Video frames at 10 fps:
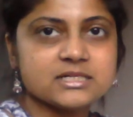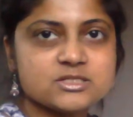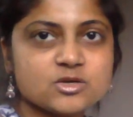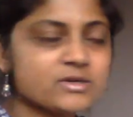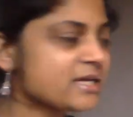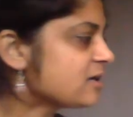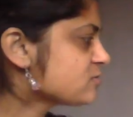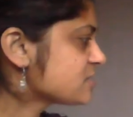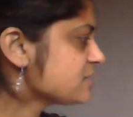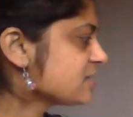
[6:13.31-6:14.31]
Don't
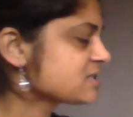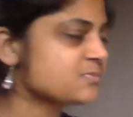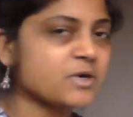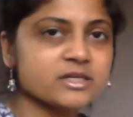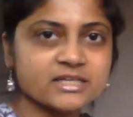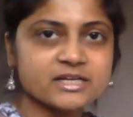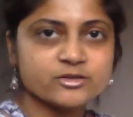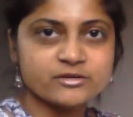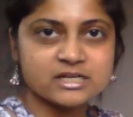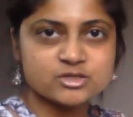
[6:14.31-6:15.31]
count the spot that
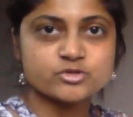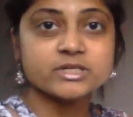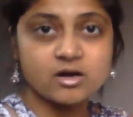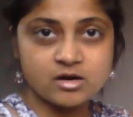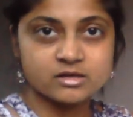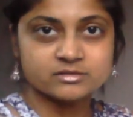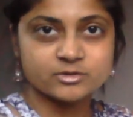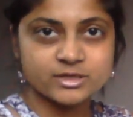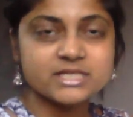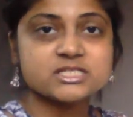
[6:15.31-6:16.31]
you're actually on,
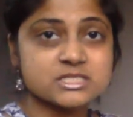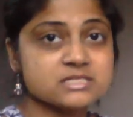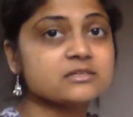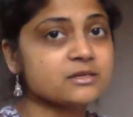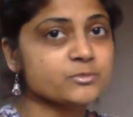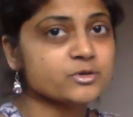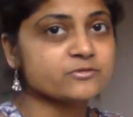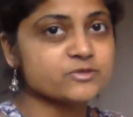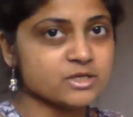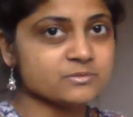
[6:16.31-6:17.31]
okay? It's just the number
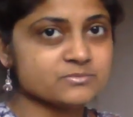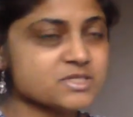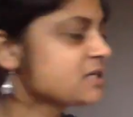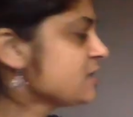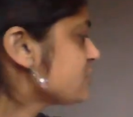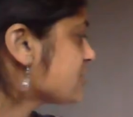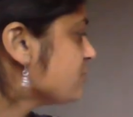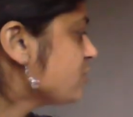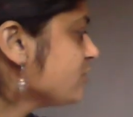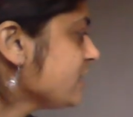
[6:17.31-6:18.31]
of jumps. So
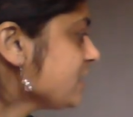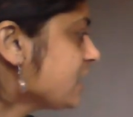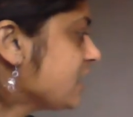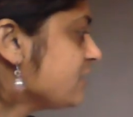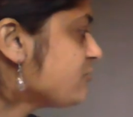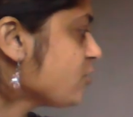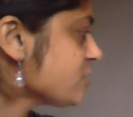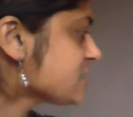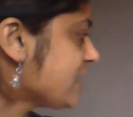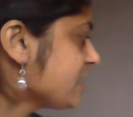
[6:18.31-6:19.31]
I'm moving
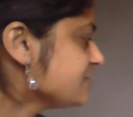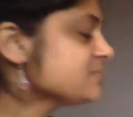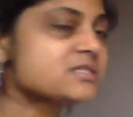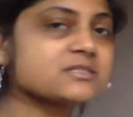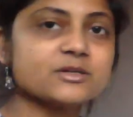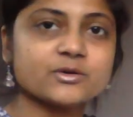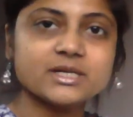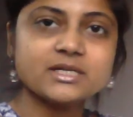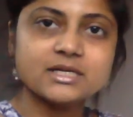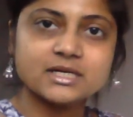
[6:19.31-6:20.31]
4 times,
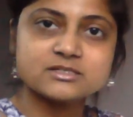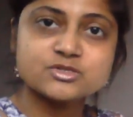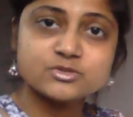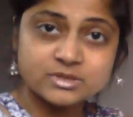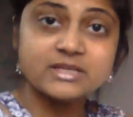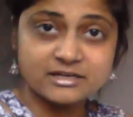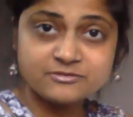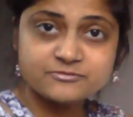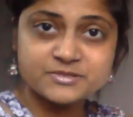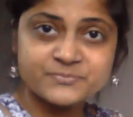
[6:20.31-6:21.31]
okay, to the
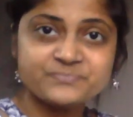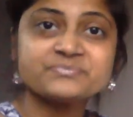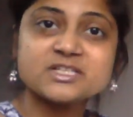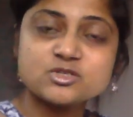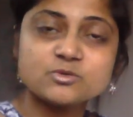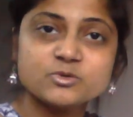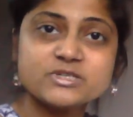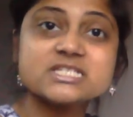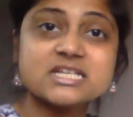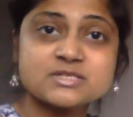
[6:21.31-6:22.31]
left. So move
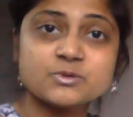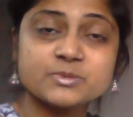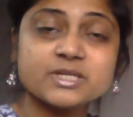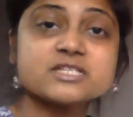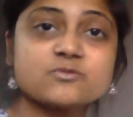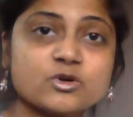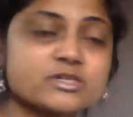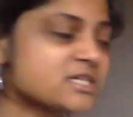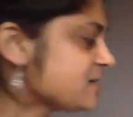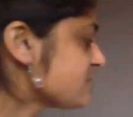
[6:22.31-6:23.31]
the decimal place 4
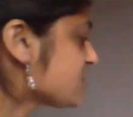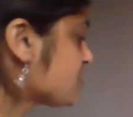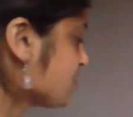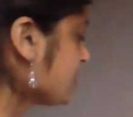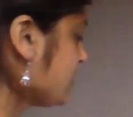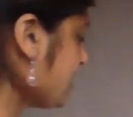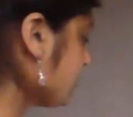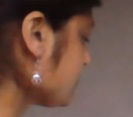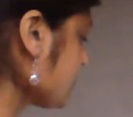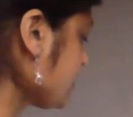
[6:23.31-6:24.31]
times to the
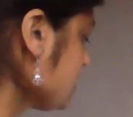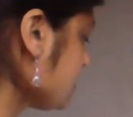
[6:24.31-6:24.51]
left, okay?